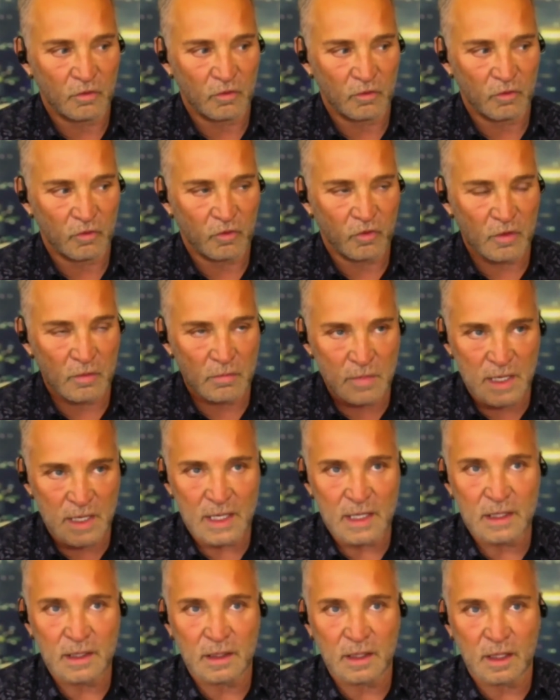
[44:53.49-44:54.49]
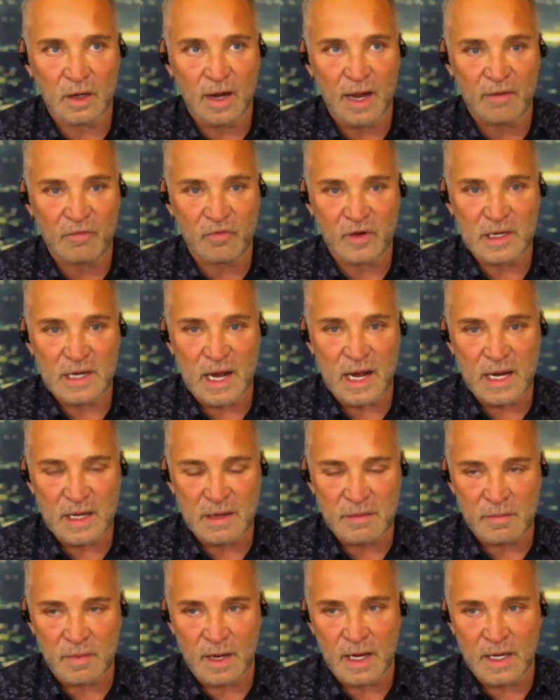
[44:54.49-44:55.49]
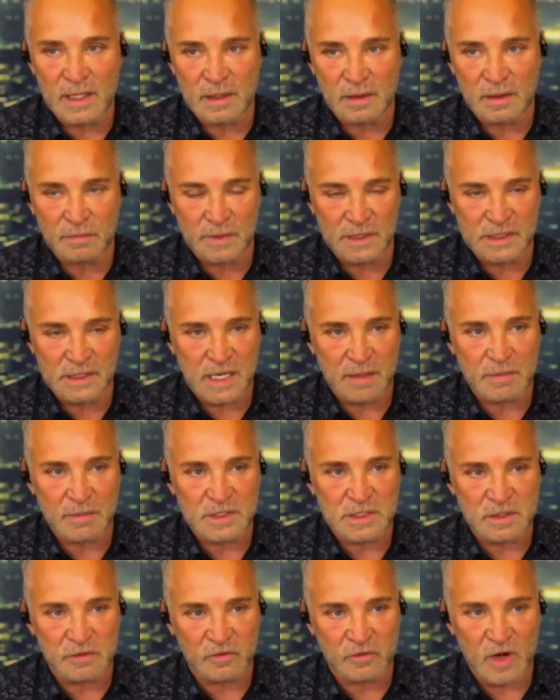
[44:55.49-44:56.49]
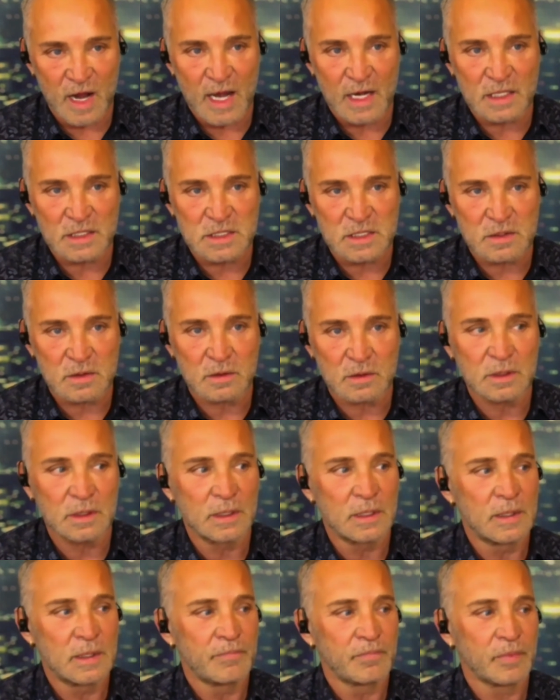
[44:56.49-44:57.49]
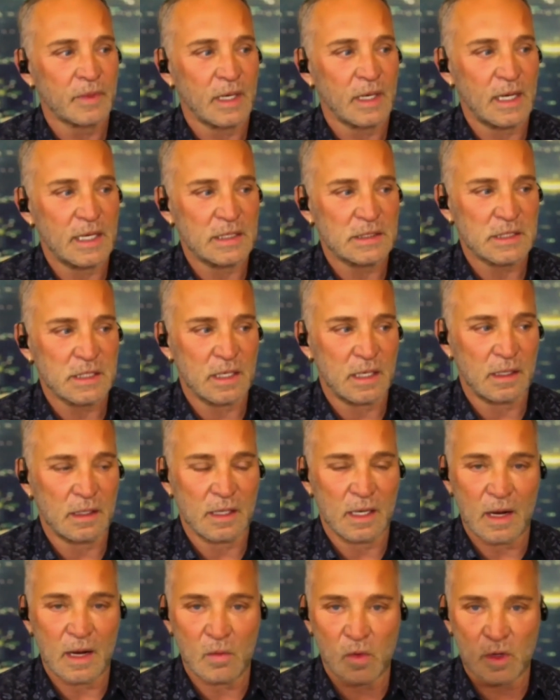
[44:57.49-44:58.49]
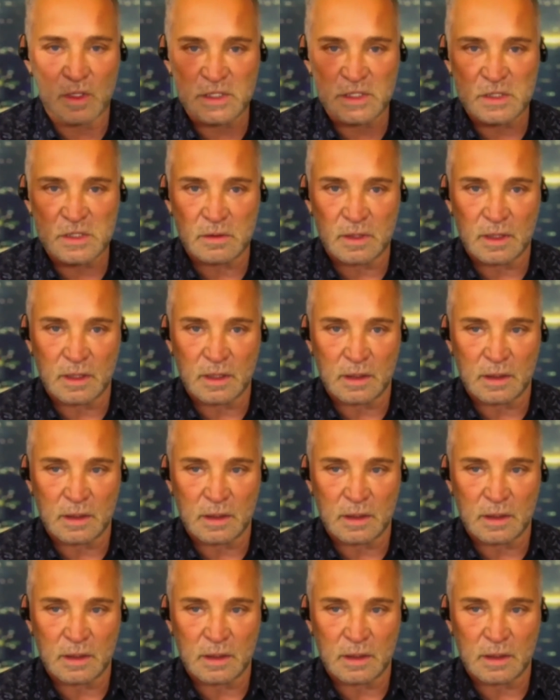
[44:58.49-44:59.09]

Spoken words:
for me, you know, every night in my statements of gratitude is that I want to